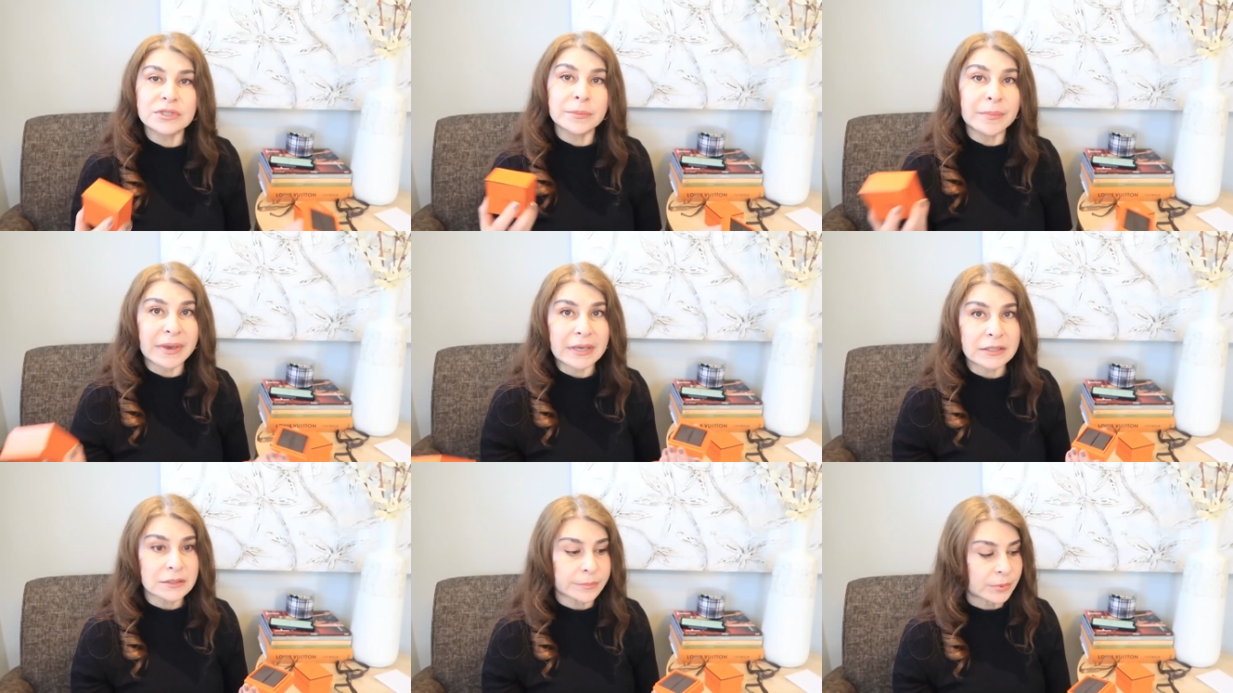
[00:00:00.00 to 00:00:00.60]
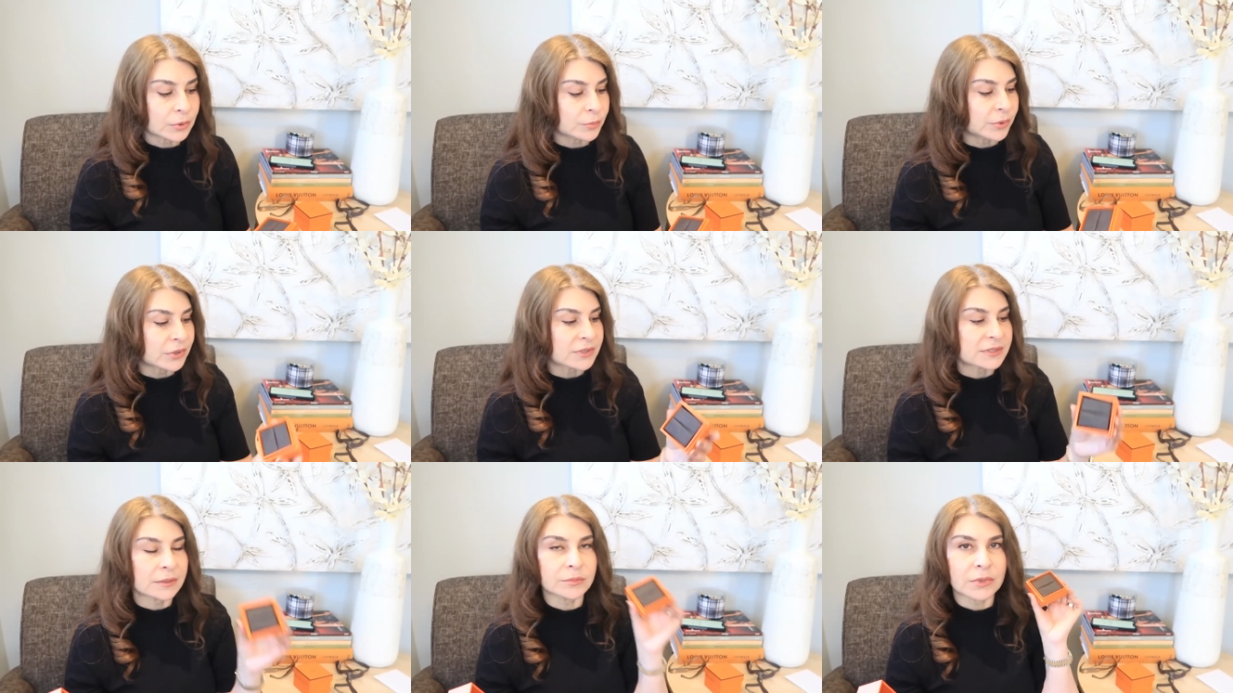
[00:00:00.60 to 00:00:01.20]
debatable,
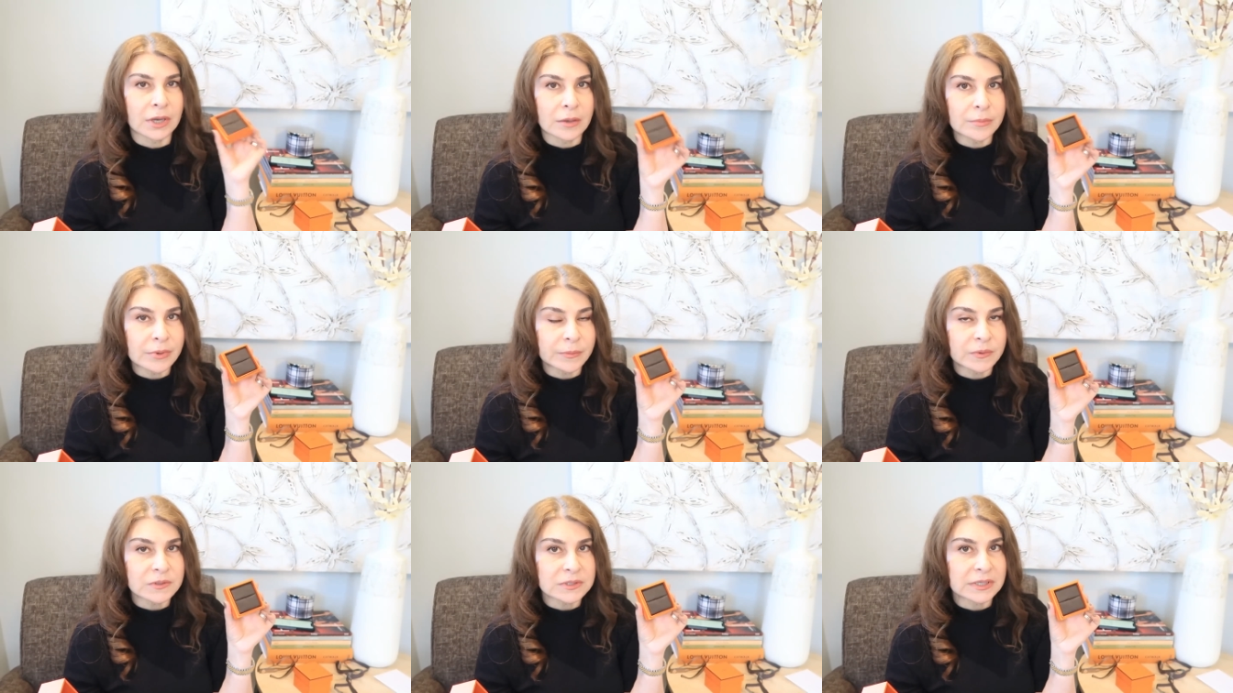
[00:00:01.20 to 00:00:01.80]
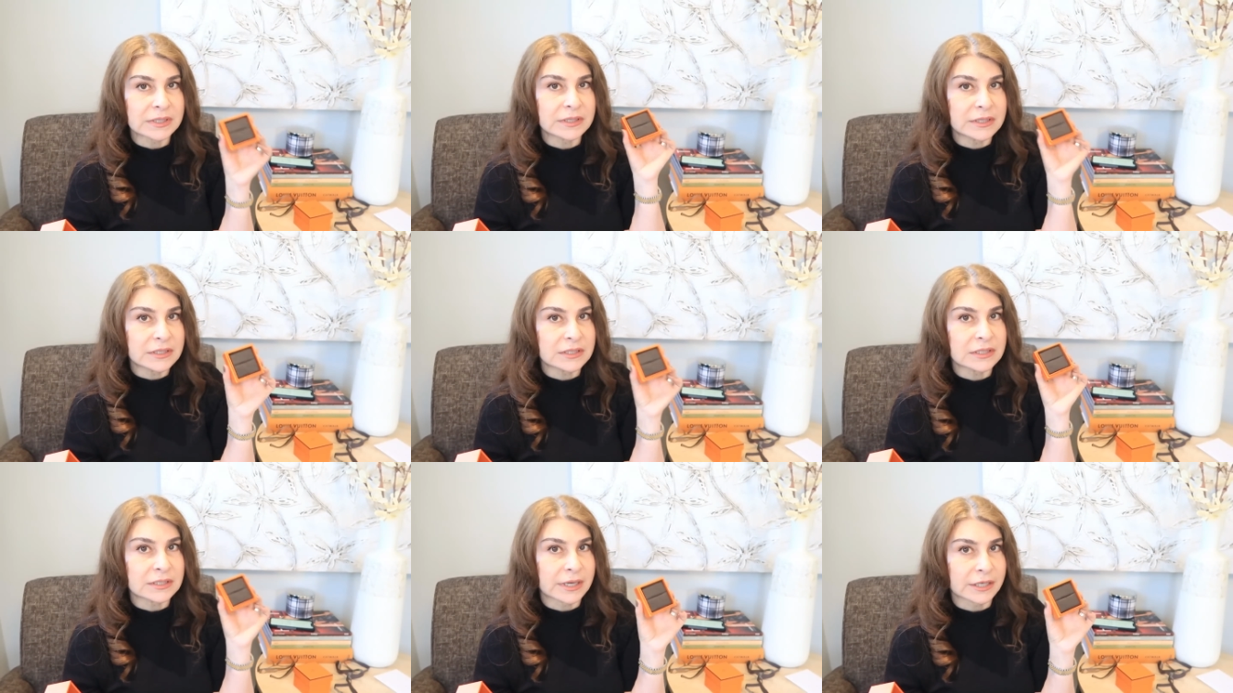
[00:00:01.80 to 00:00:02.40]
because sometimes people say
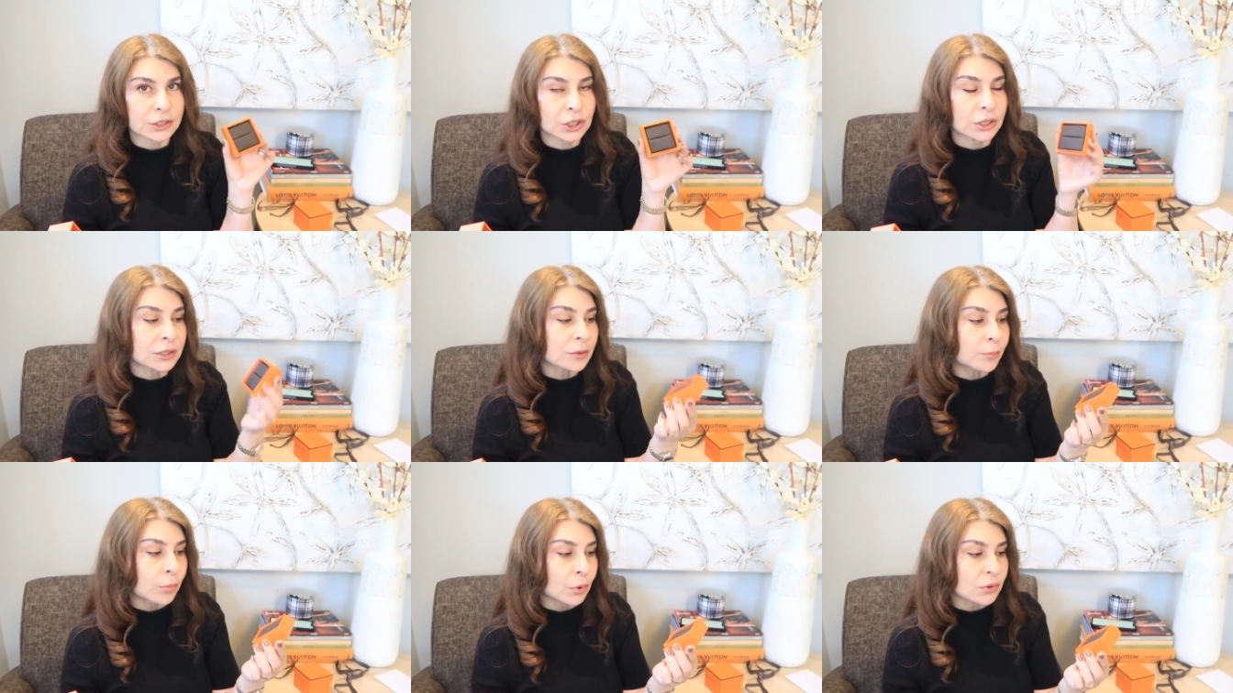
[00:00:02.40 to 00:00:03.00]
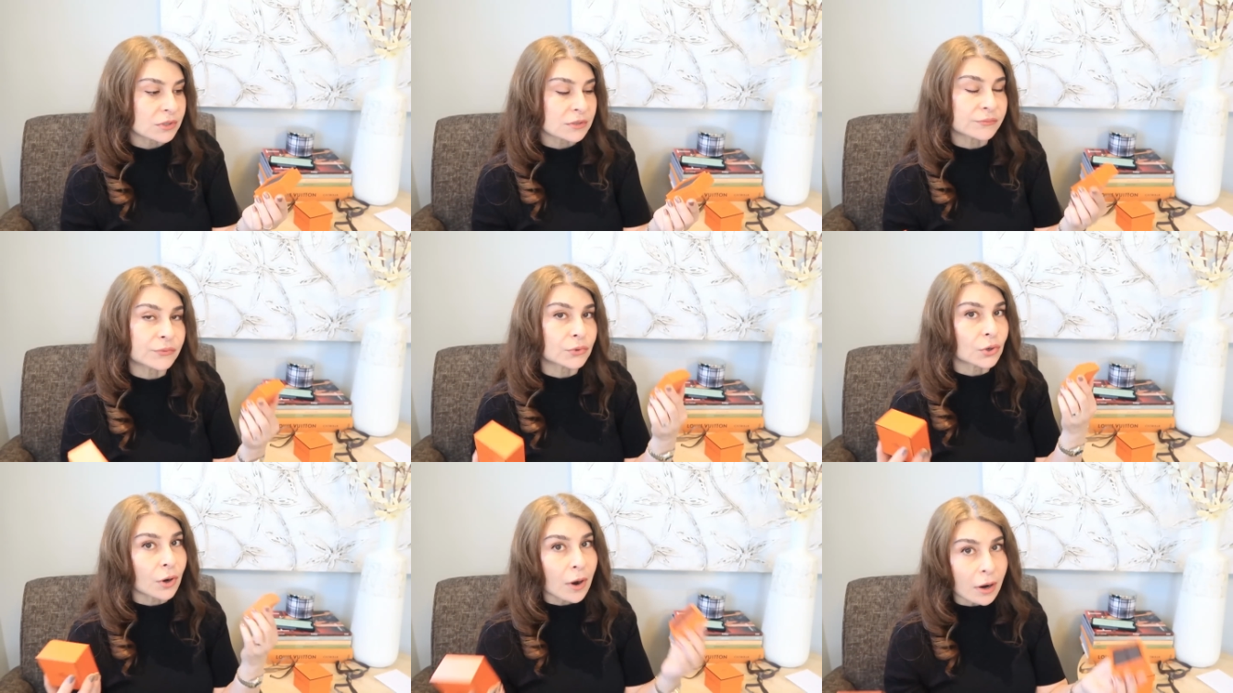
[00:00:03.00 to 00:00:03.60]
this is actually the box
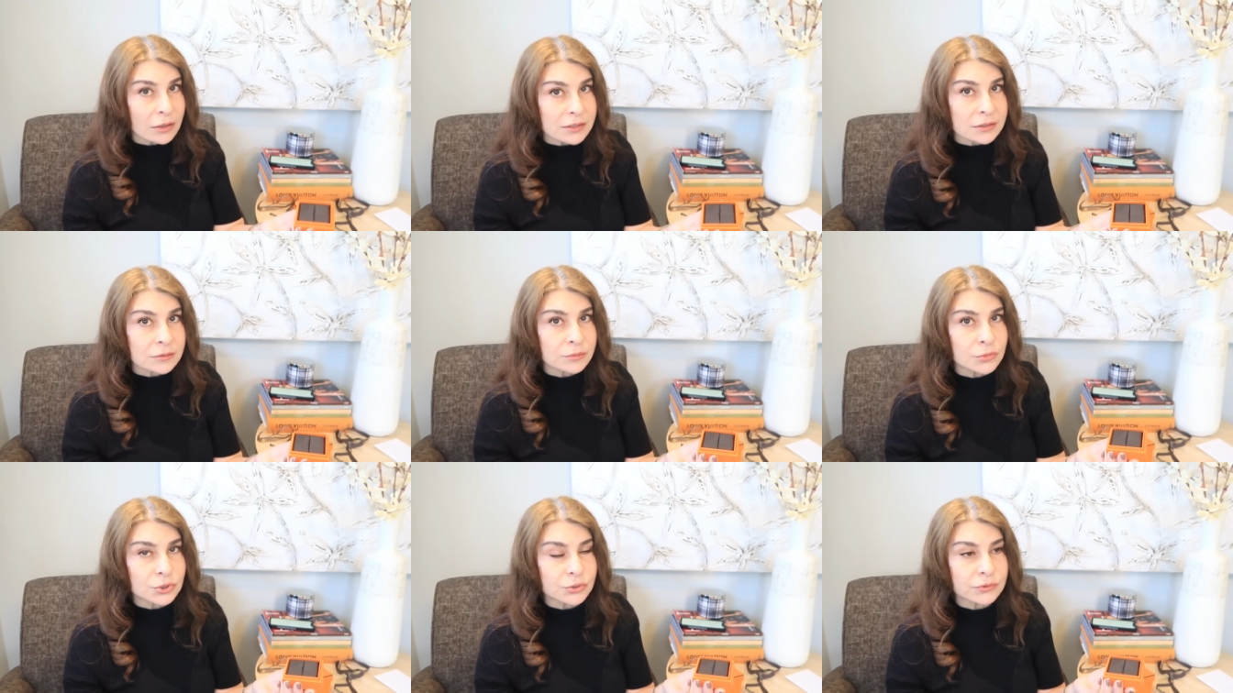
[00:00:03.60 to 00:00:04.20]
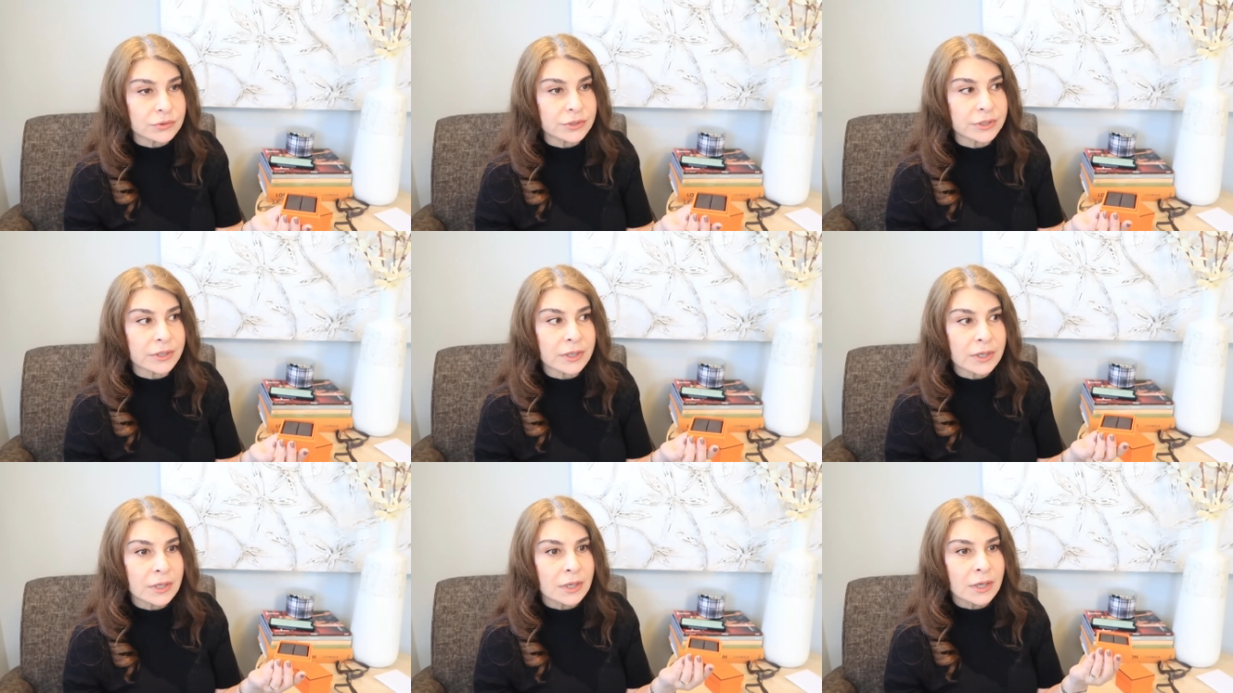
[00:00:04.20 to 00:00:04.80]
for custom jewelry,